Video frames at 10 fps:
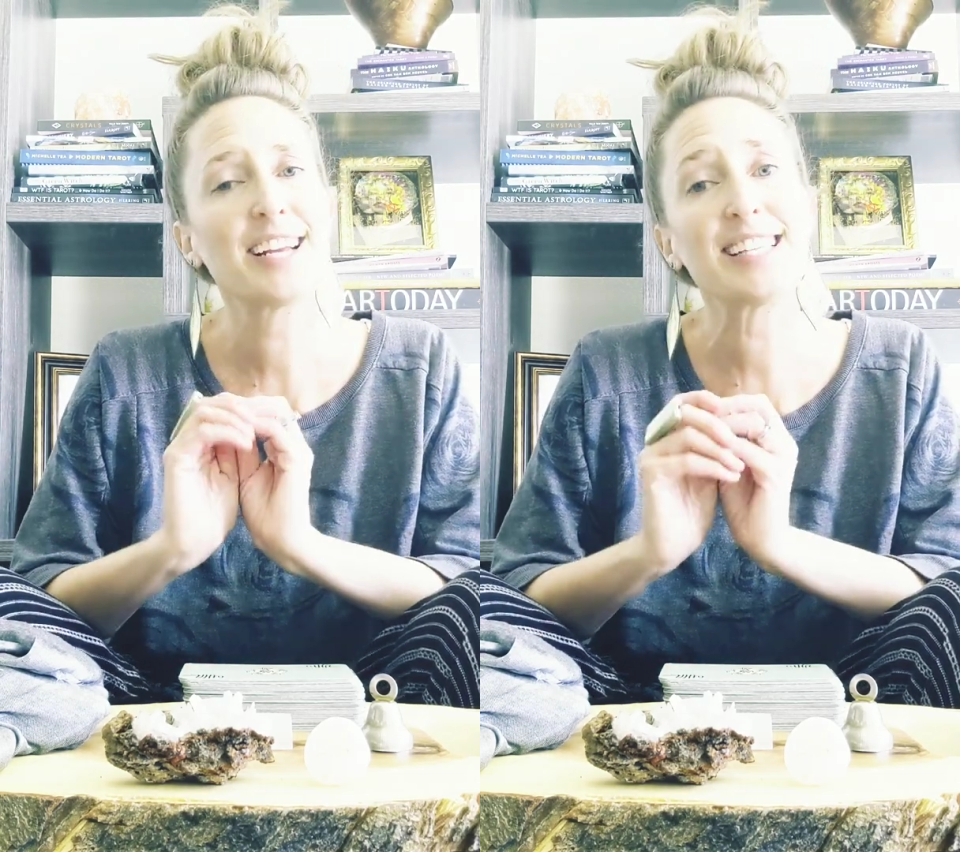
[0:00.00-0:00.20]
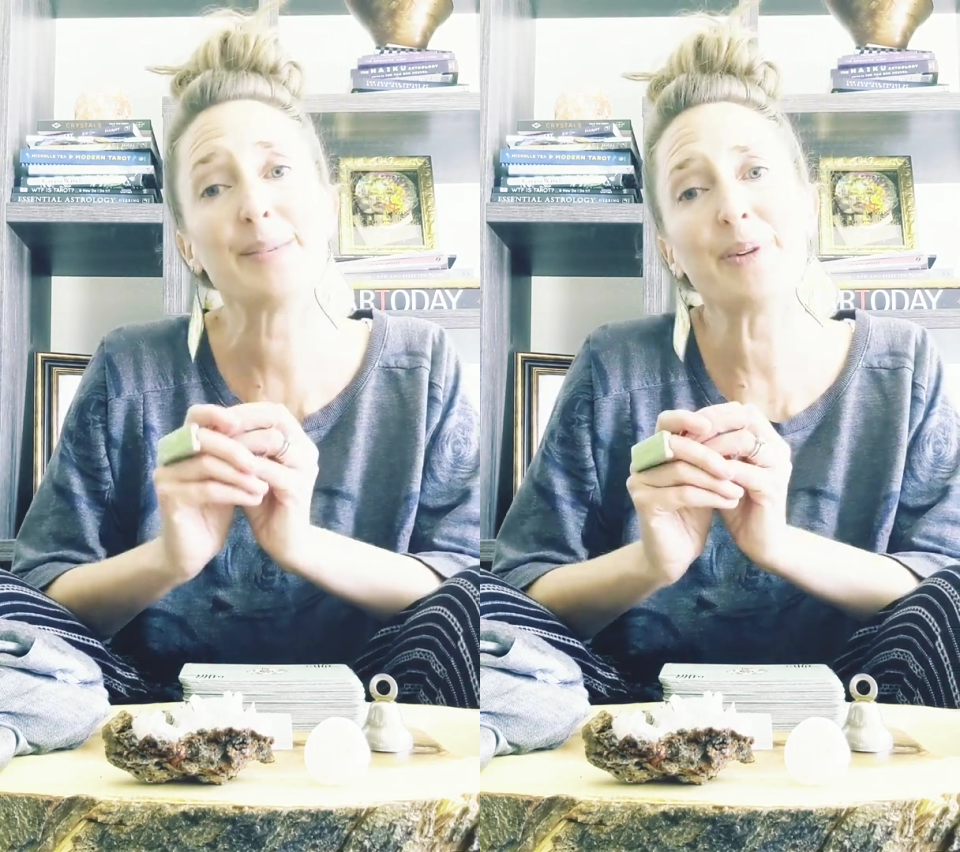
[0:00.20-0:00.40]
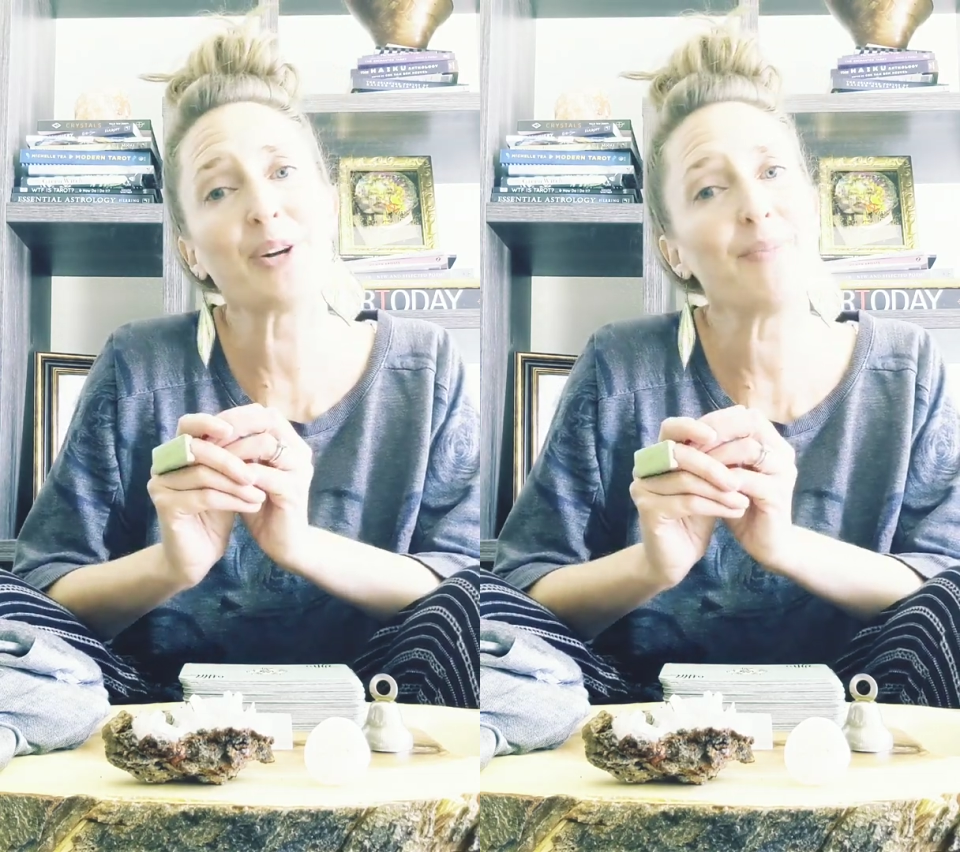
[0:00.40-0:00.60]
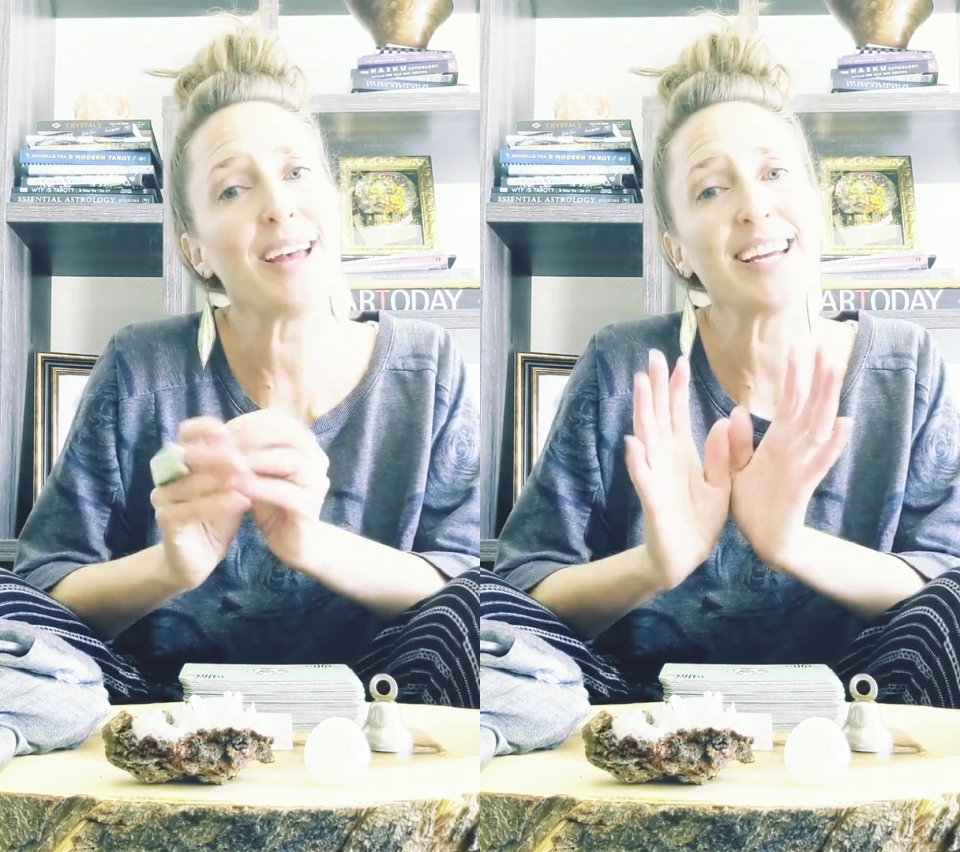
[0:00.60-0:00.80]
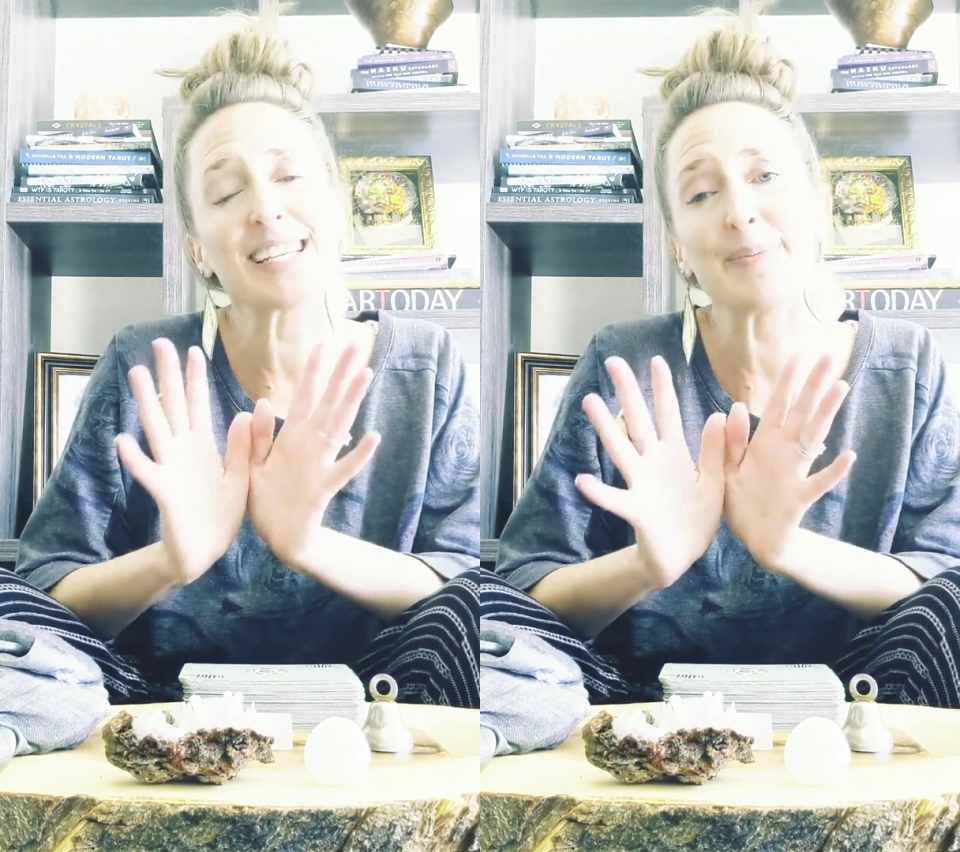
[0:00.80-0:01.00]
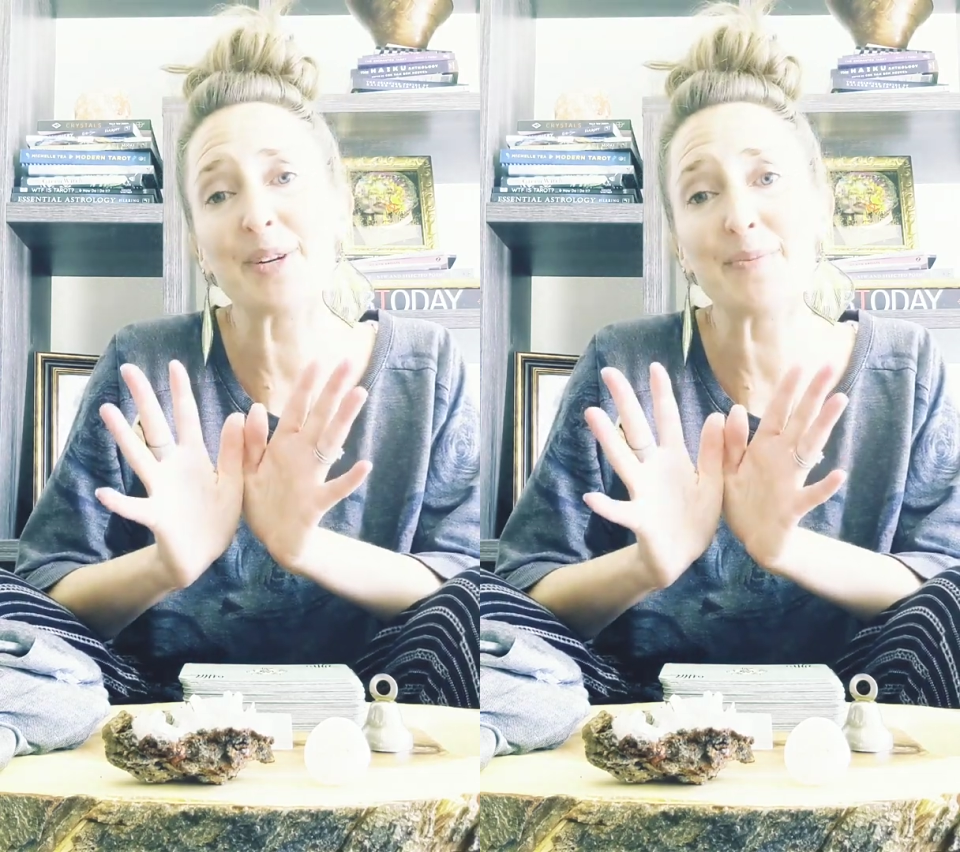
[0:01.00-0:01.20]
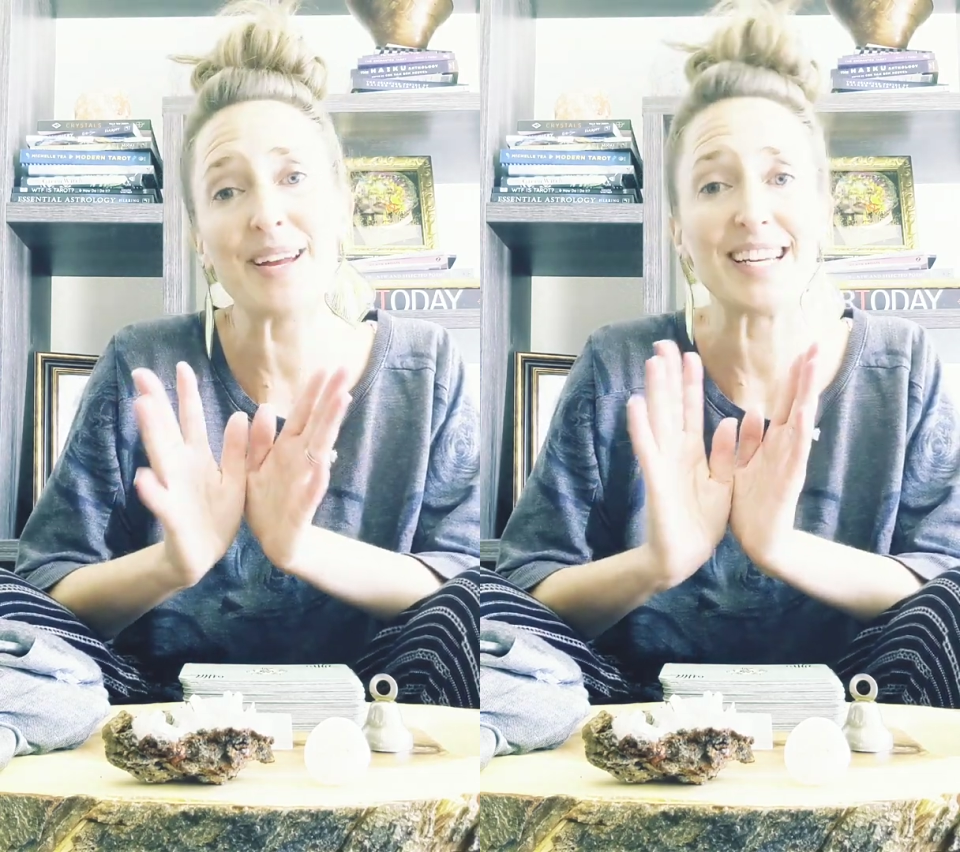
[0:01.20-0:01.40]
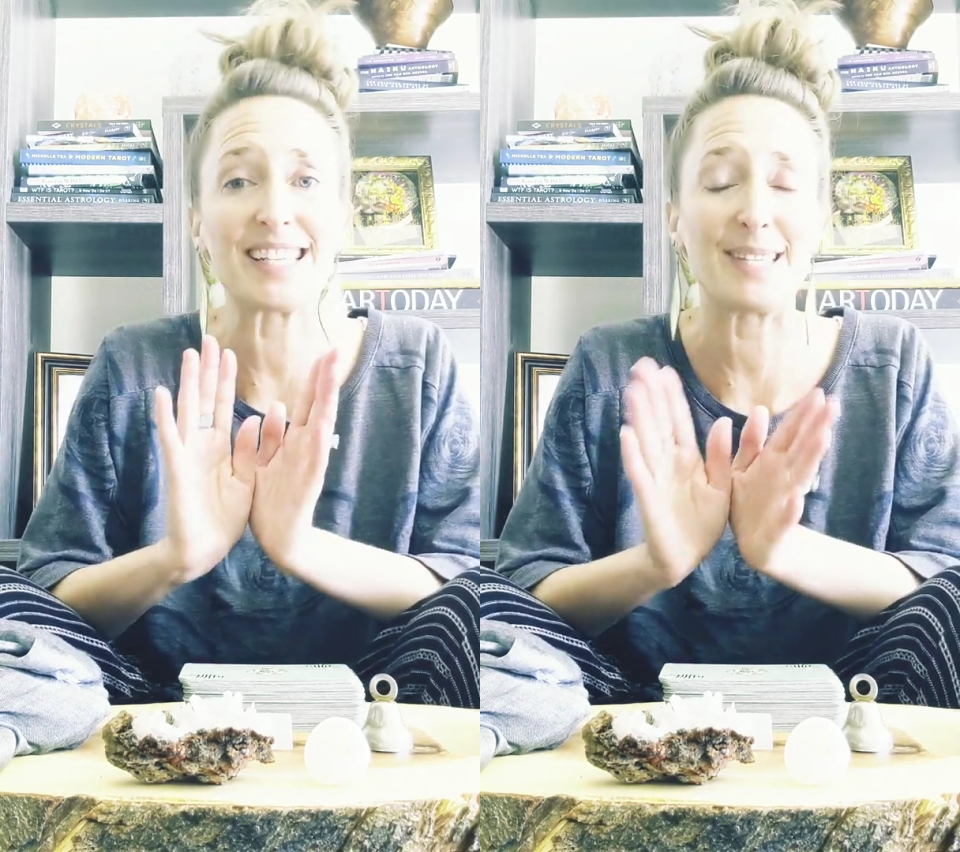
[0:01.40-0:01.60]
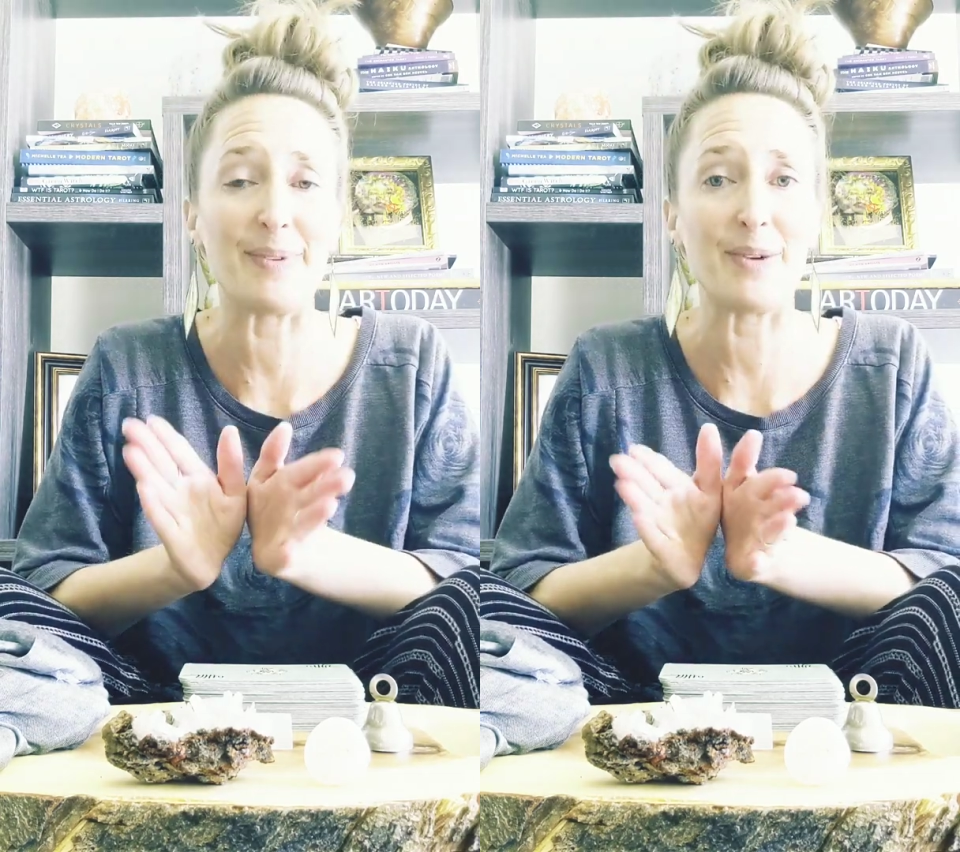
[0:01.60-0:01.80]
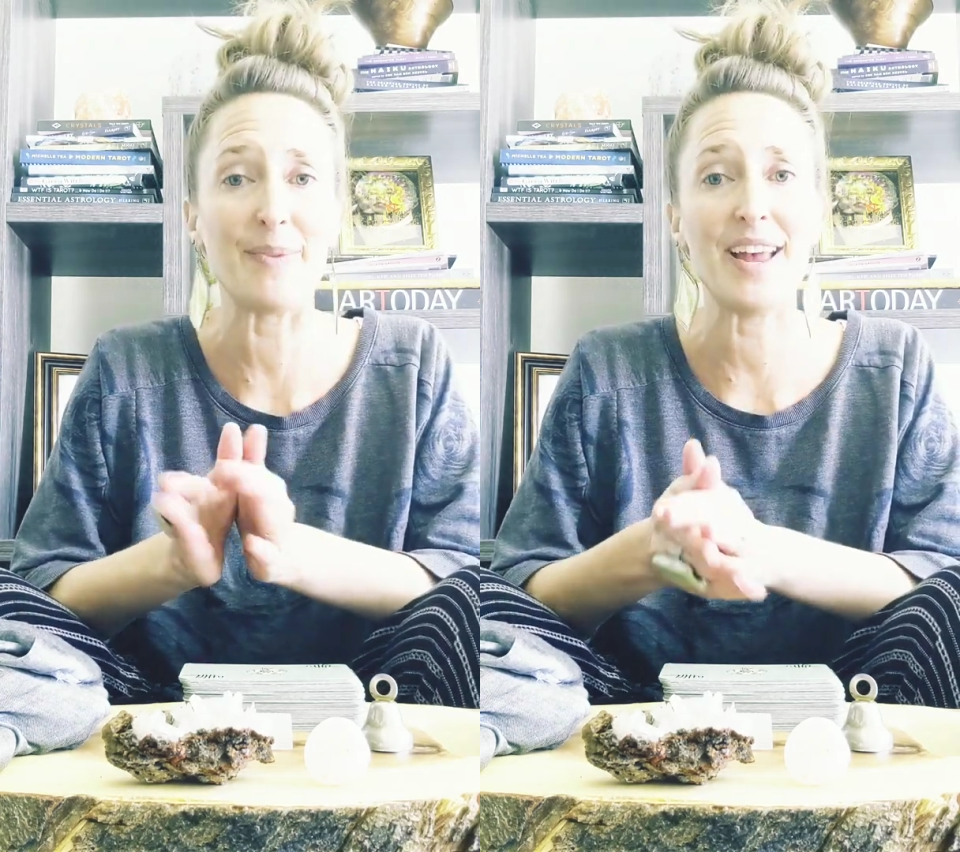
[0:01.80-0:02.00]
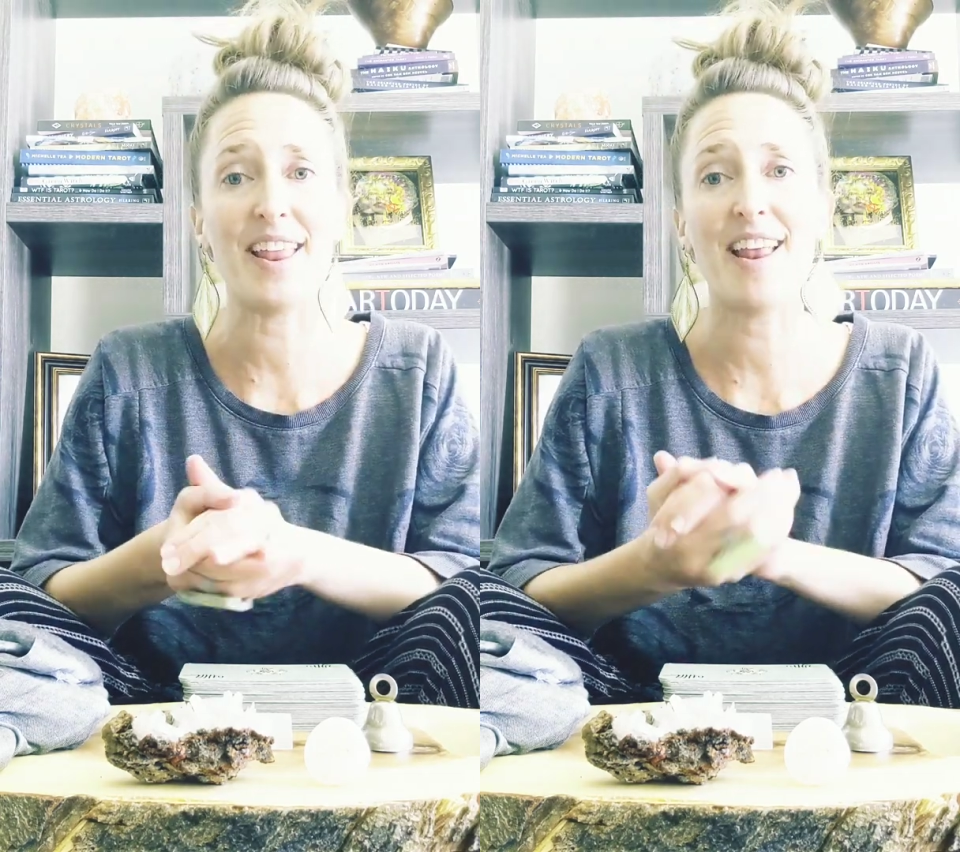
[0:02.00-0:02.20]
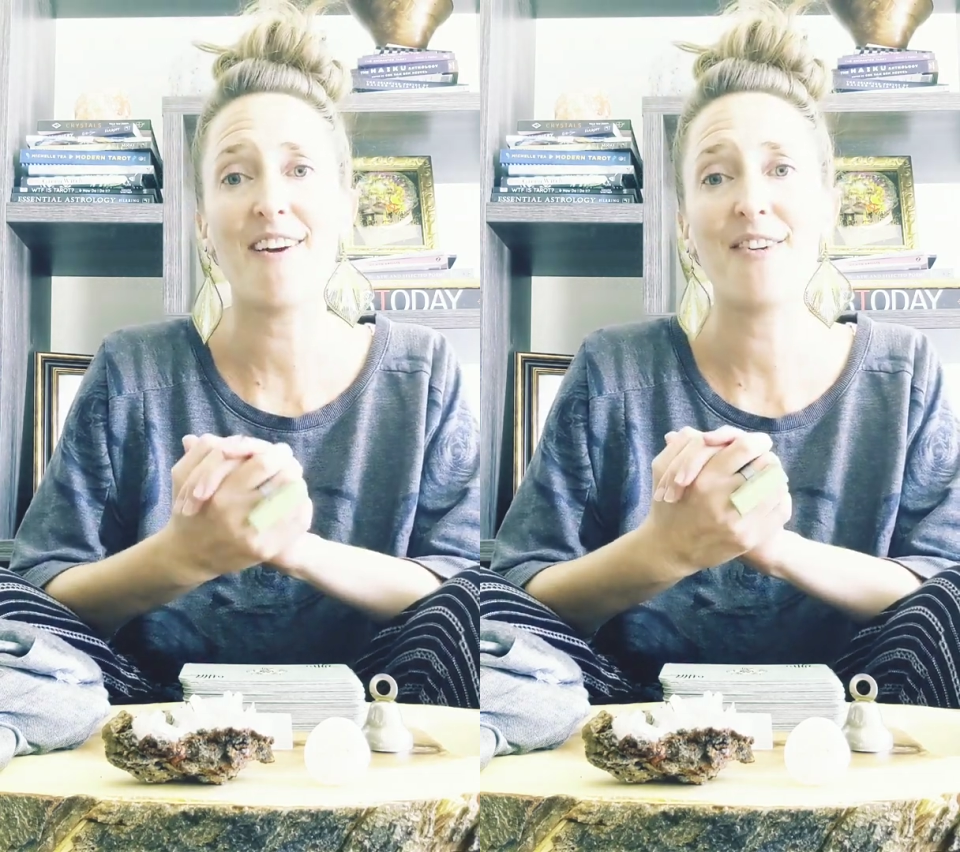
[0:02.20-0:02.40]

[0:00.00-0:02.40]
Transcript: Experiment, experiment, experiment.